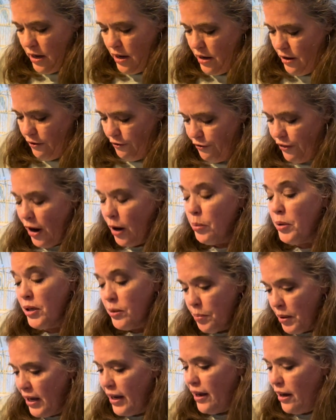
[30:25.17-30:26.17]
Fabric
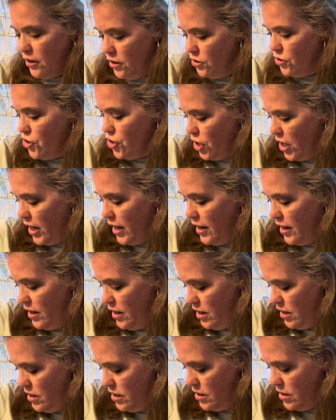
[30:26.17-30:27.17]
by LJ,
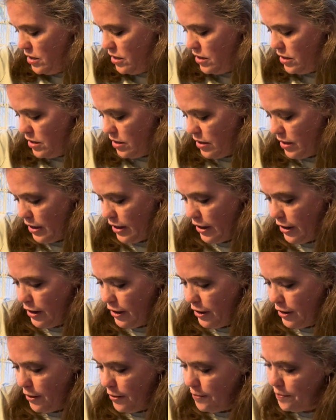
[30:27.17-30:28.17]

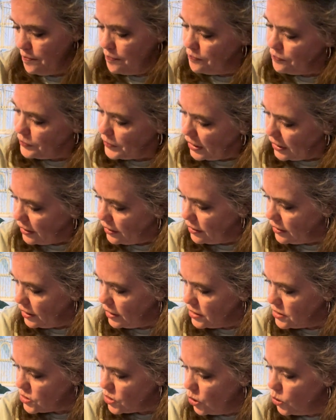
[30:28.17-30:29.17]
and I think
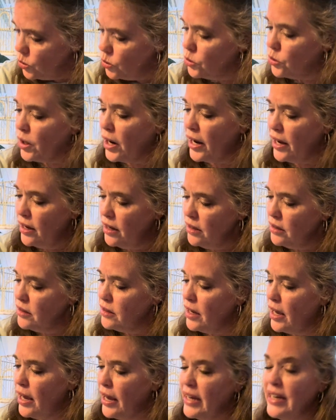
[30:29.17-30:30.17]
it's Eau Gray,
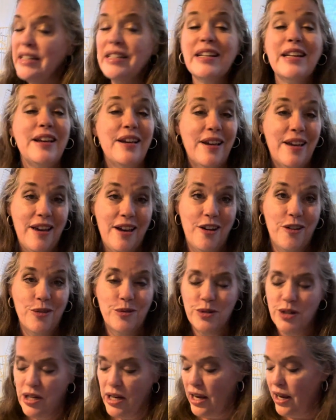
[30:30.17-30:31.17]
18
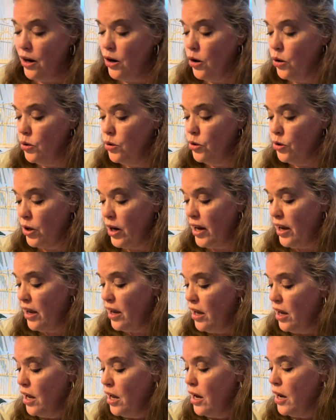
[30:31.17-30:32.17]
count Eau Gray.
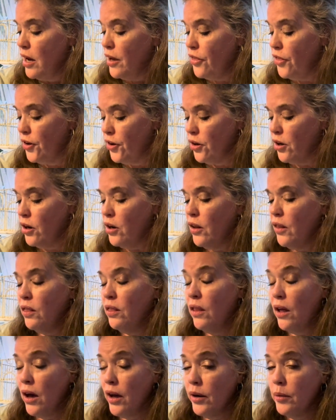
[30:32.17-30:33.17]
There are a
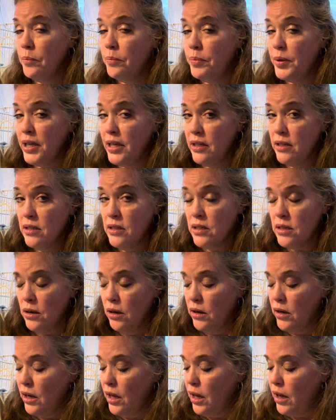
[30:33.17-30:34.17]
lot of beads
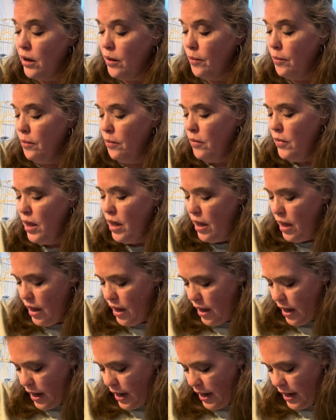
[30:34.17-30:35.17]
on him,
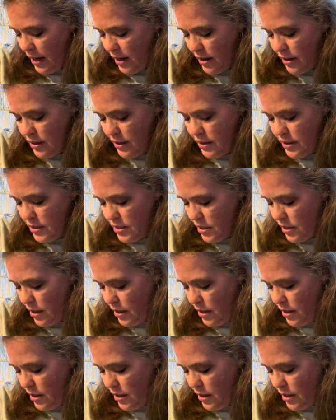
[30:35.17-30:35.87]
and